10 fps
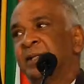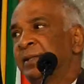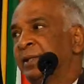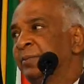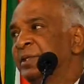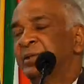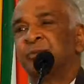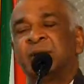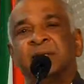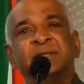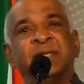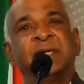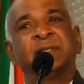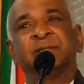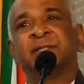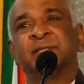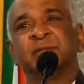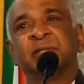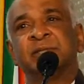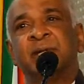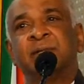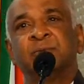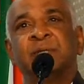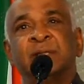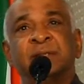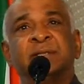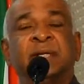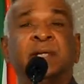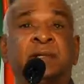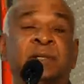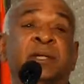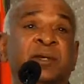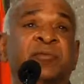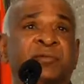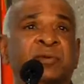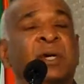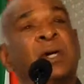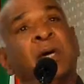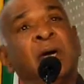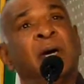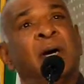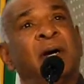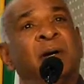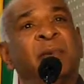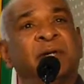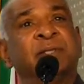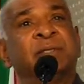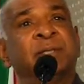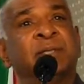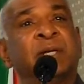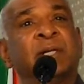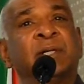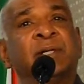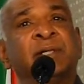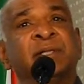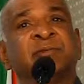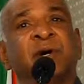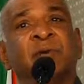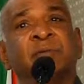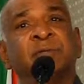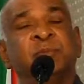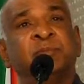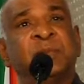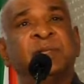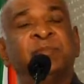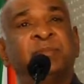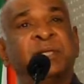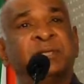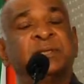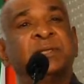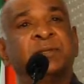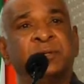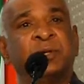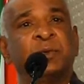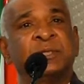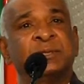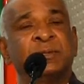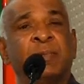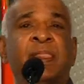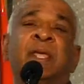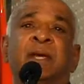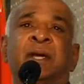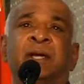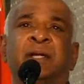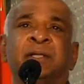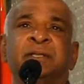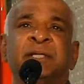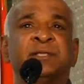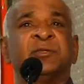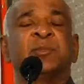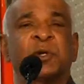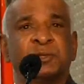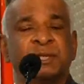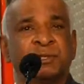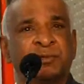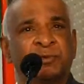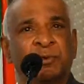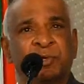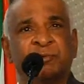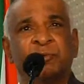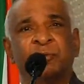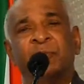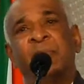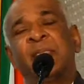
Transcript: The Commission would undertake an assessment and would undertake, if merit is found to be present in the request, an intensive process of law reform.